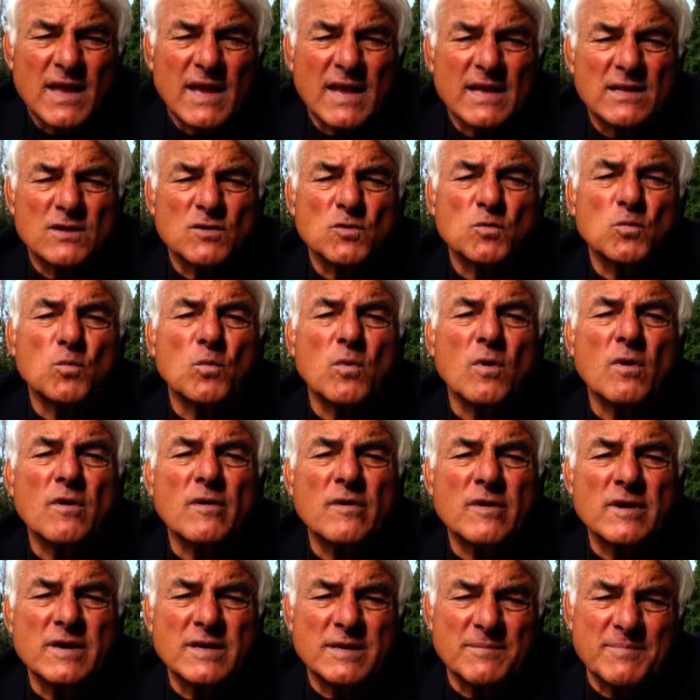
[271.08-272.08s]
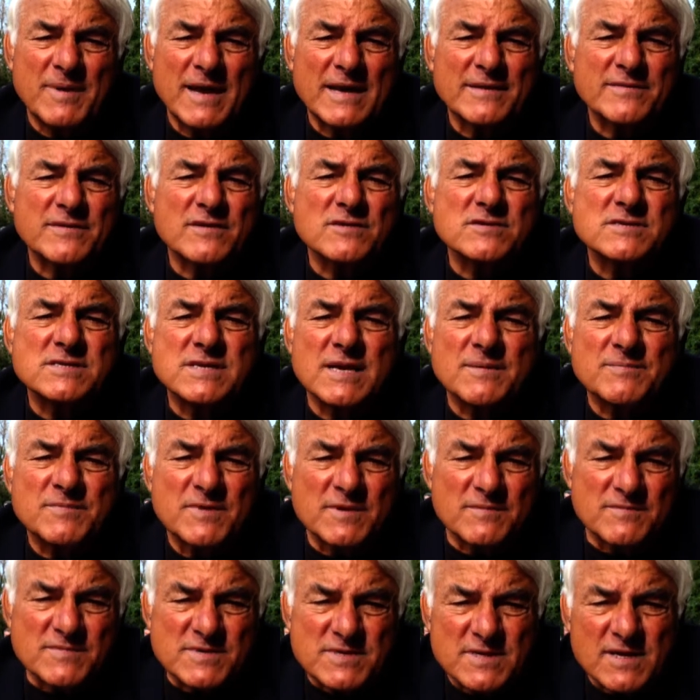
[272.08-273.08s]
and are worried about their
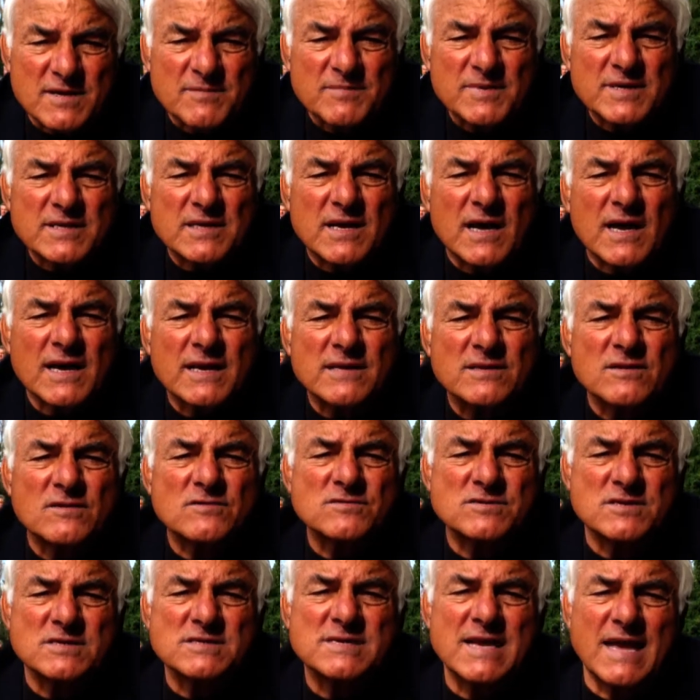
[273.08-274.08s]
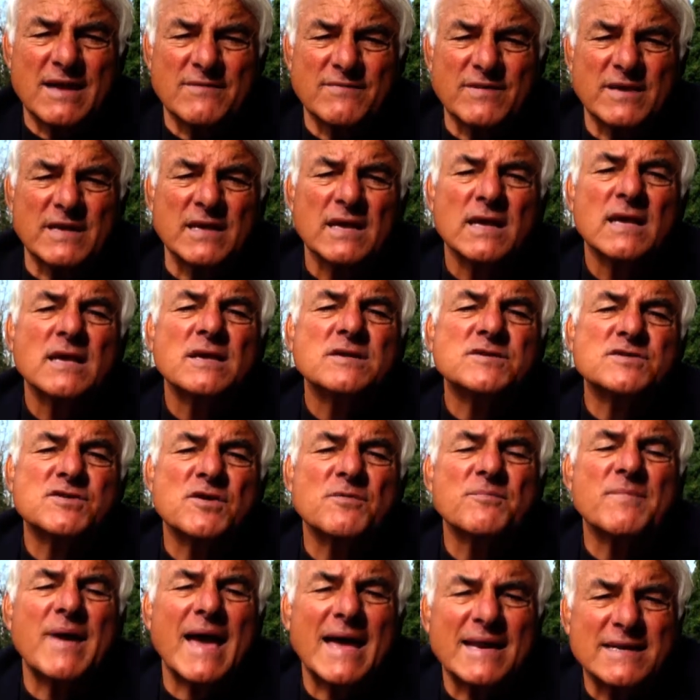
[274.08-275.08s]
symptoms can be diagnosed as having
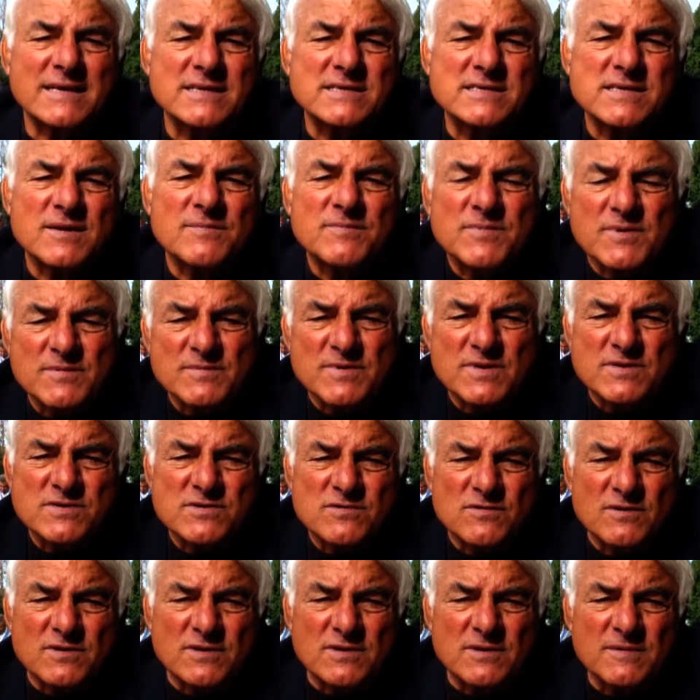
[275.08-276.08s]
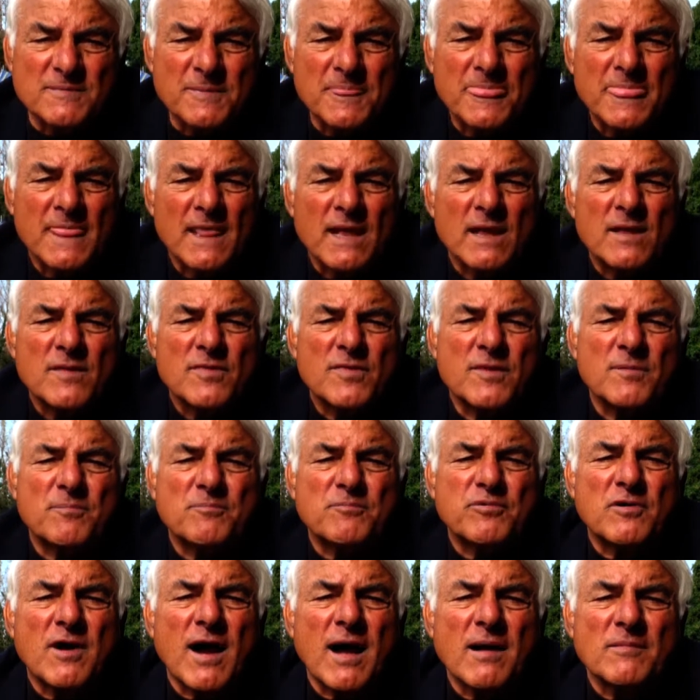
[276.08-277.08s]
somatic symptom disorder. The
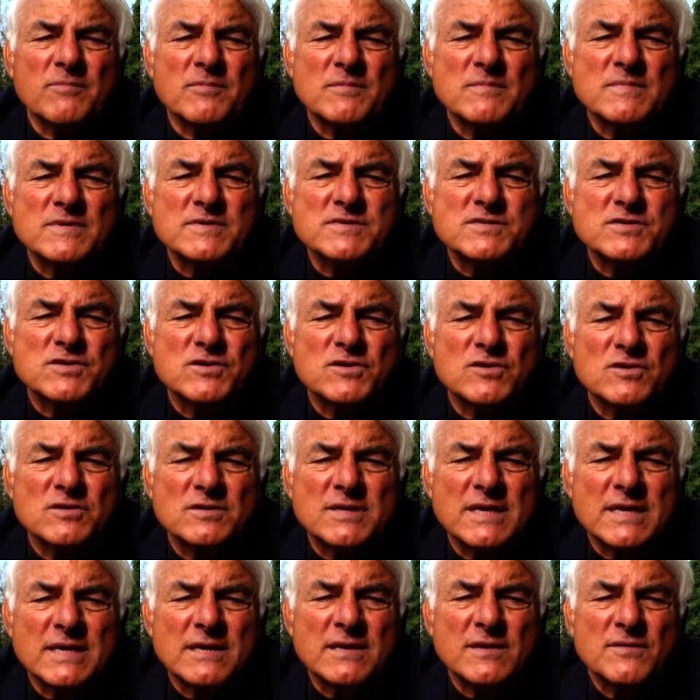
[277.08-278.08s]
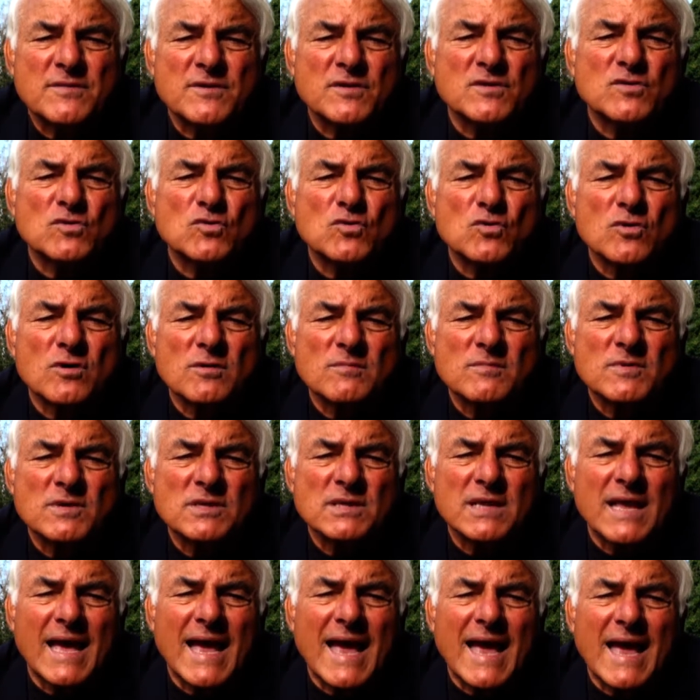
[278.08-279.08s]
problem is turning the
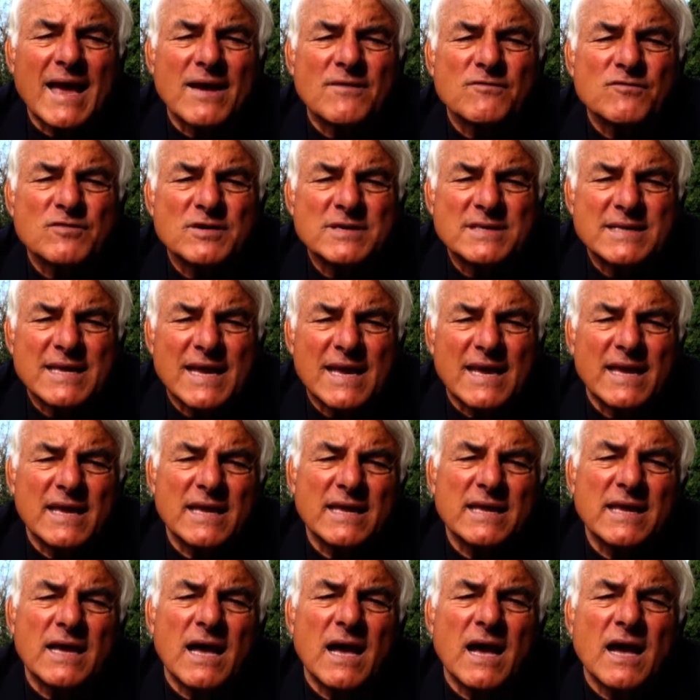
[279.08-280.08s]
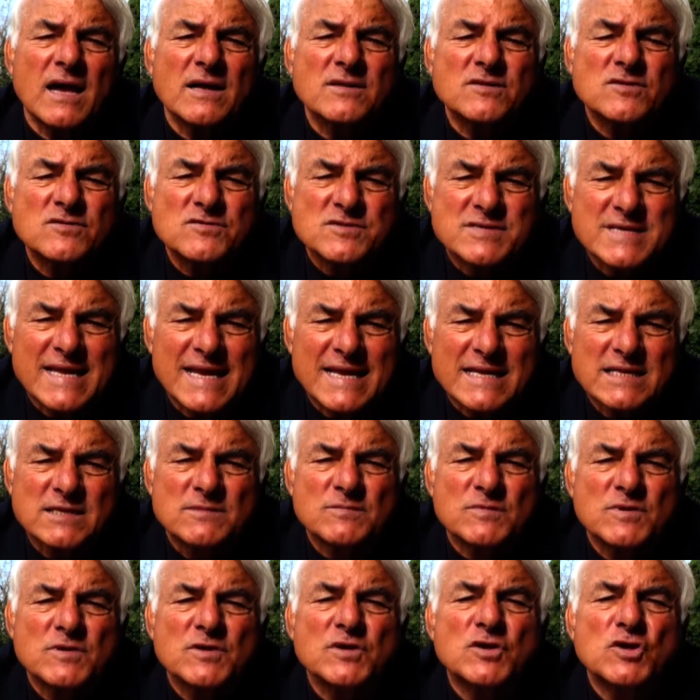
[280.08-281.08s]
normal, everyday,
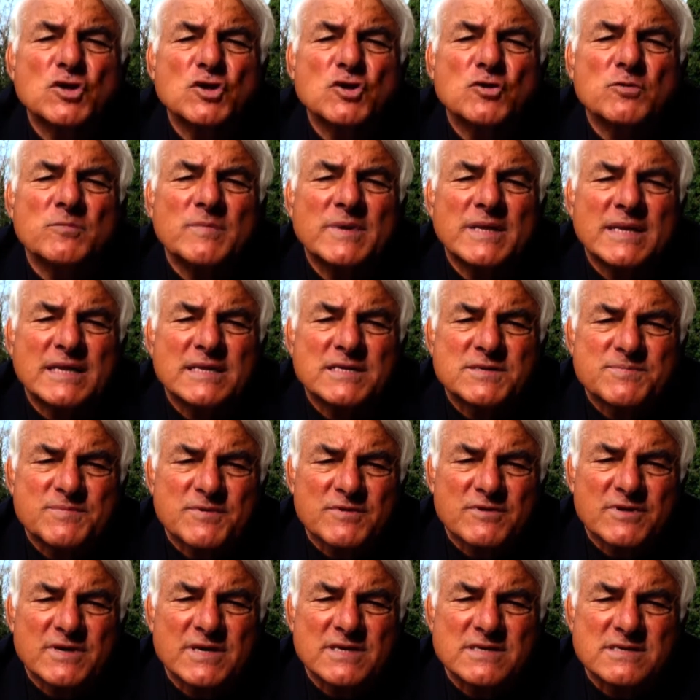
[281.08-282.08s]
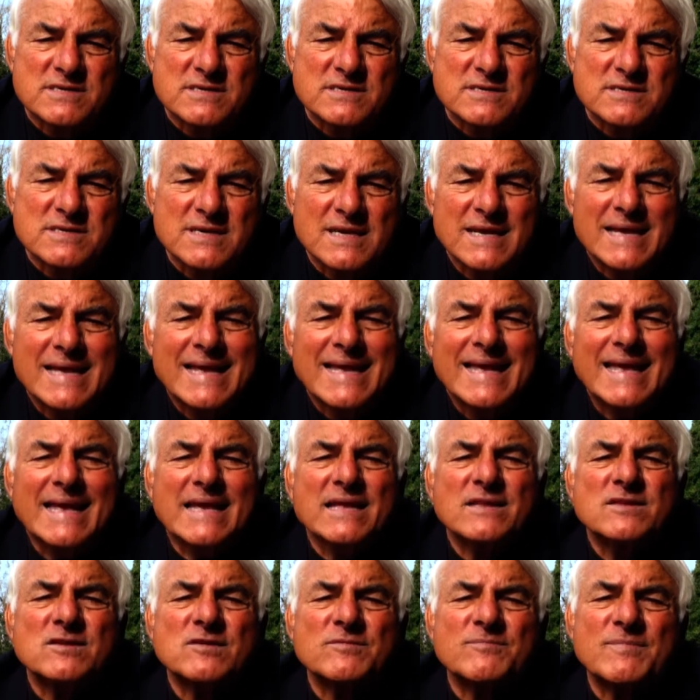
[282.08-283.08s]
understandable human experiences
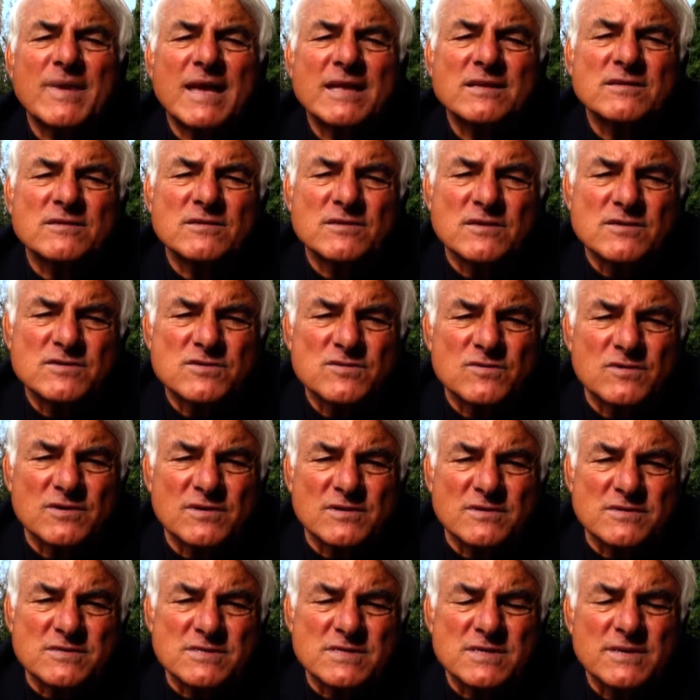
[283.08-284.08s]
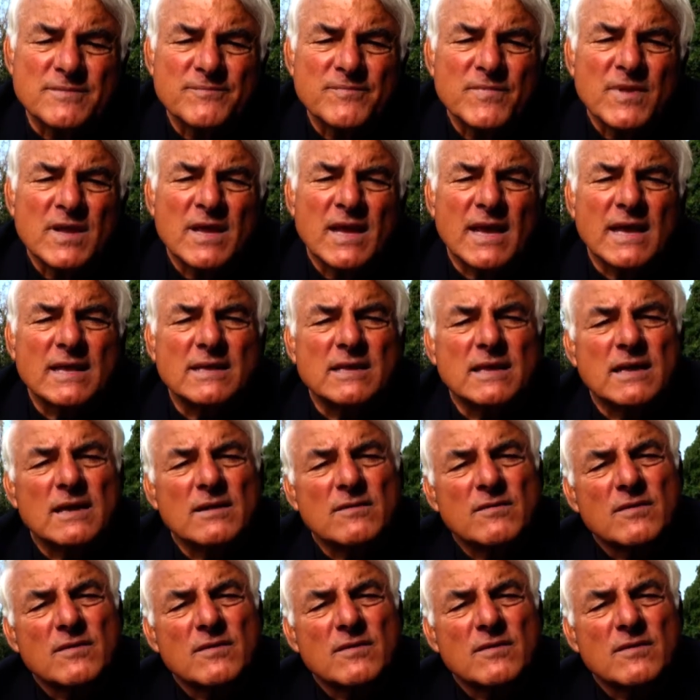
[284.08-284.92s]
into mental disorders. And